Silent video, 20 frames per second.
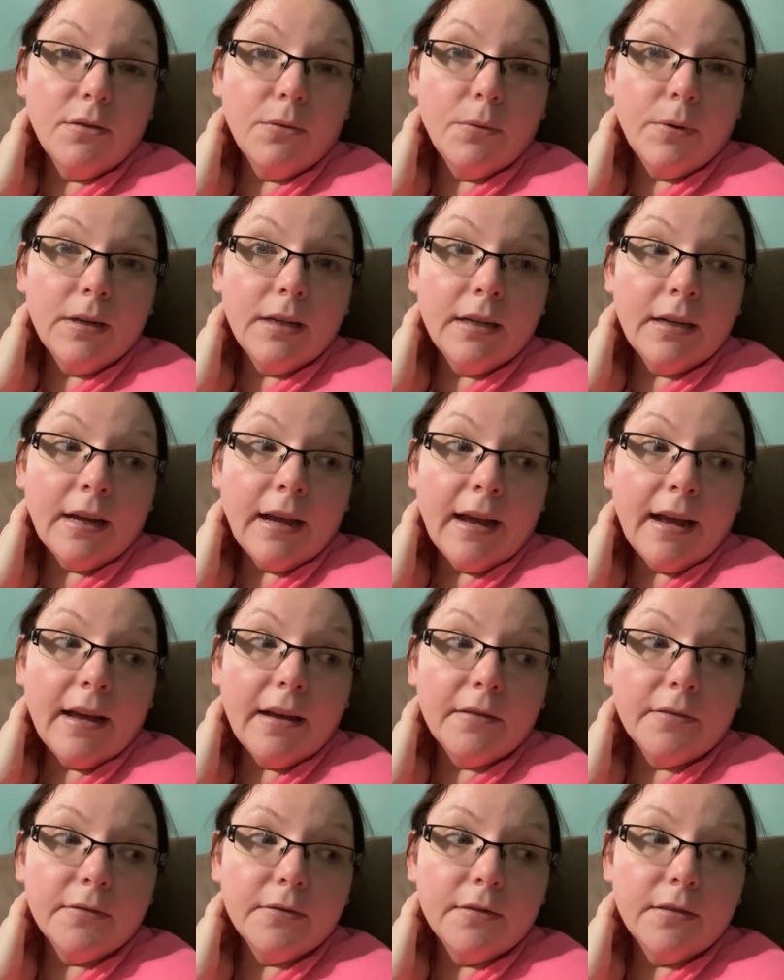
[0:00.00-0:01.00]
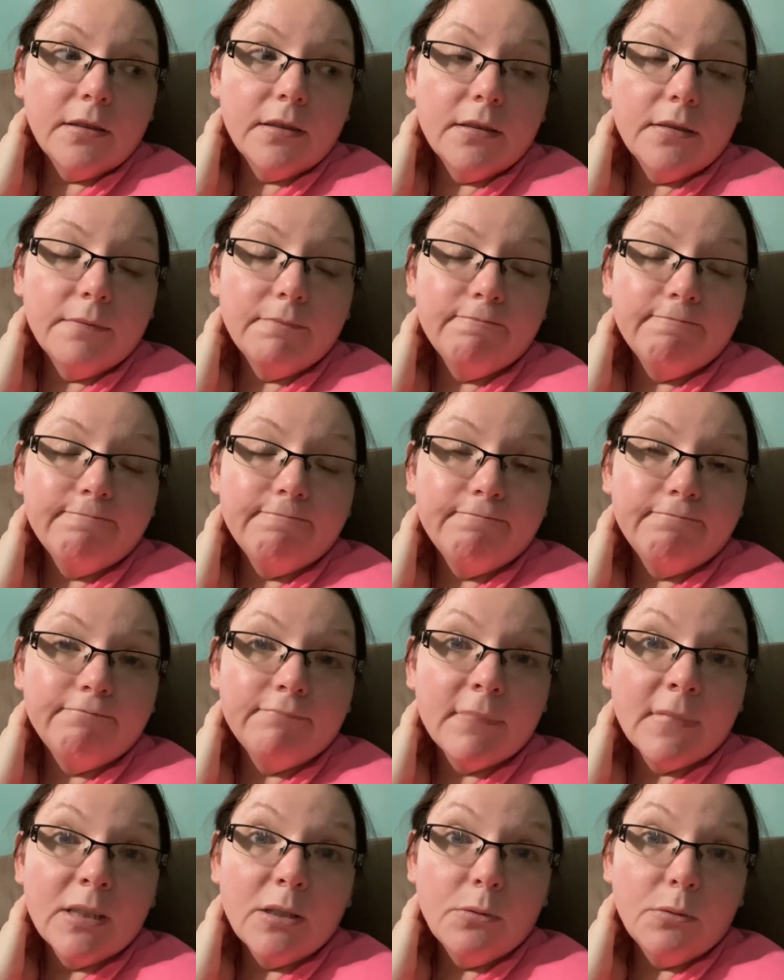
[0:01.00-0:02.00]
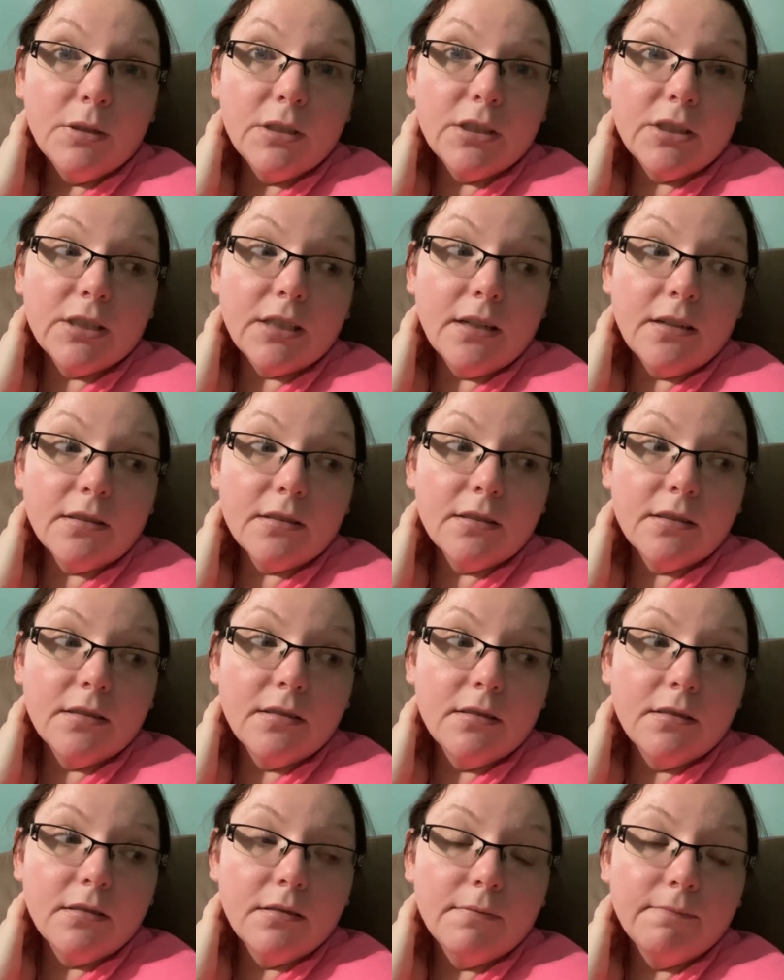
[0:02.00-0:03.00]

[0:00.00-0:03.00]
week and a half, which sucks.